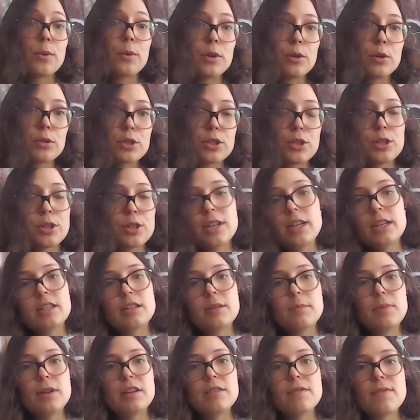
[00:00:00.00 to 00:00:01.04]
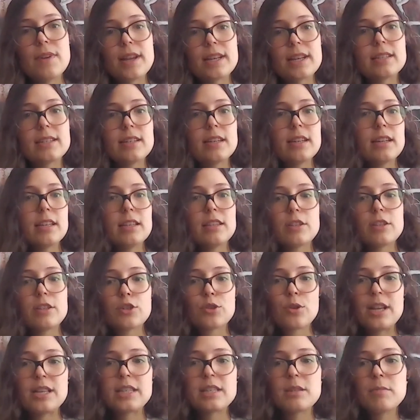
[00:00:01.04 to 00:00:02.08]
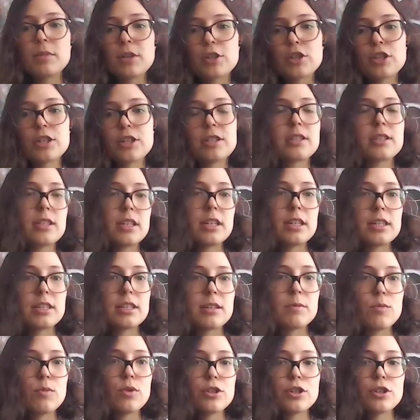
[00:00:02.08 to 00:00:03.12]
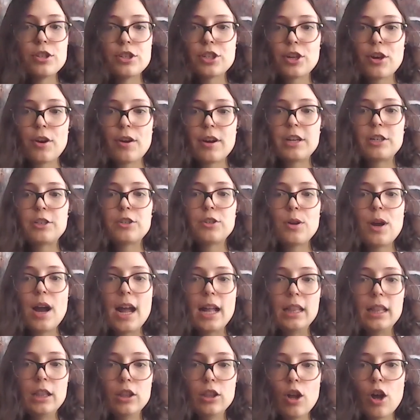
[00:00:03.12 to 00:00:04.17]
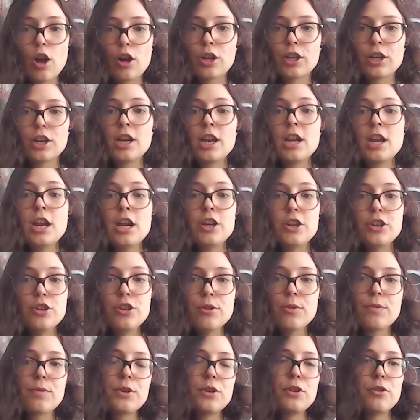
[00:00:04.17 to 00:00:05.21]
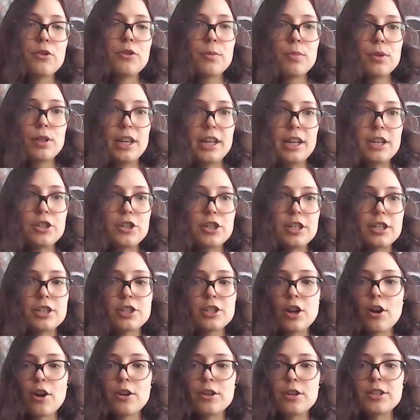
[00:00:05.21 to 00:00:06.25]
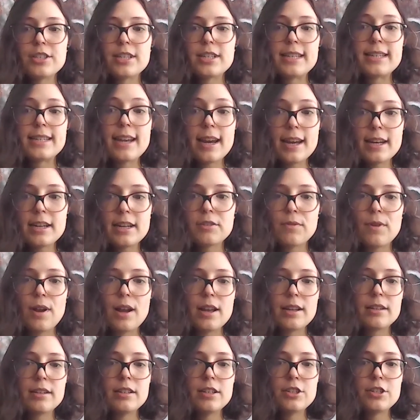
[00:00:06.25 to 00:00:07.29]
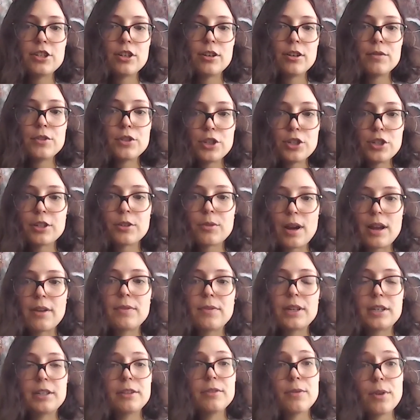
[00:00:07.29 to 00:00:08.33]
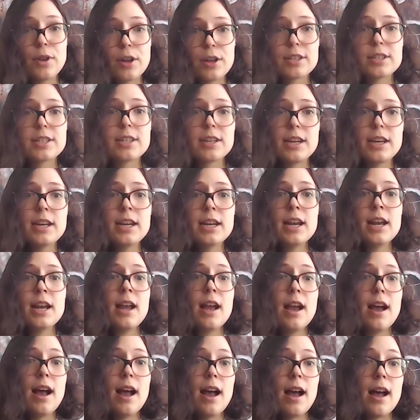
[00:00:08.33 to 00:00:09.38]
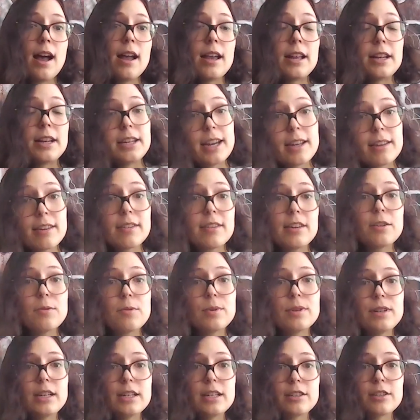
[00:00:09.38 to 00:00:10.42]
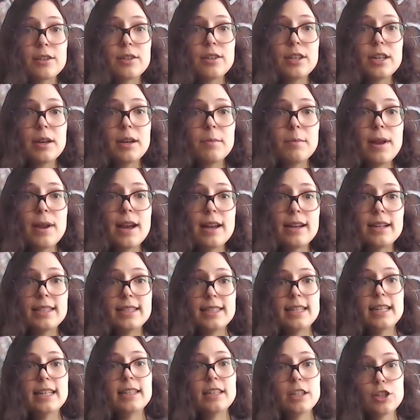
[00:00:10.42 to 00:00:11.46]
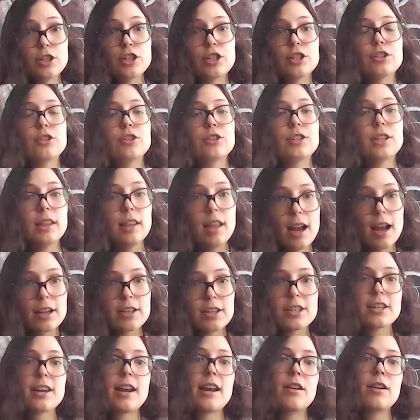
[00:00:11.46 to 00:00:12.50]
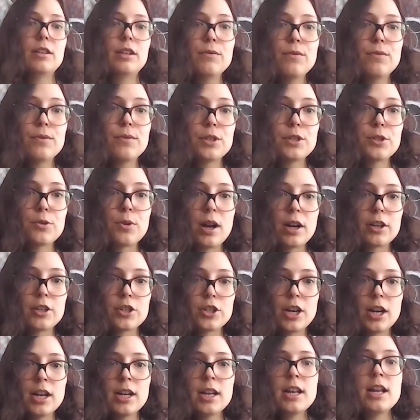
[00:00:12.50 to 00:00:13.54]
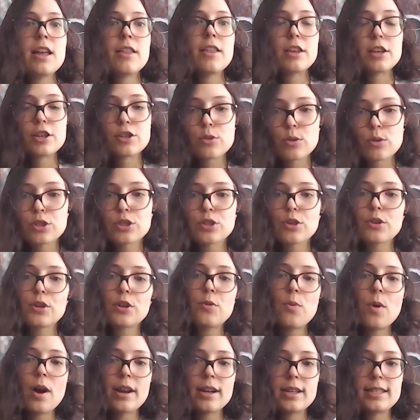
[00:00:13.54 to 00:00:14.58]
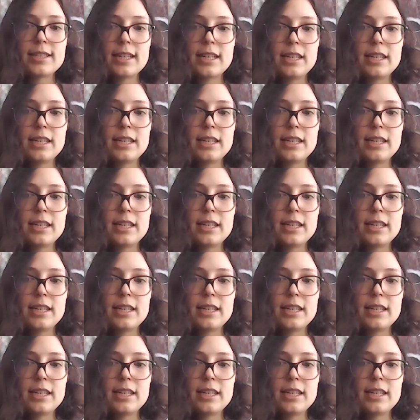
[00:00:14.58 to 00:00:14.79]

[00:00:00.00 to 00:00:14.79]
We also need to be investing in the transmission system, which is going to unlock new renewable energy zones and take advantage of geographic diversity. And the other thing we need to think about is, in addition to the large scale infrastructure, there's also quite a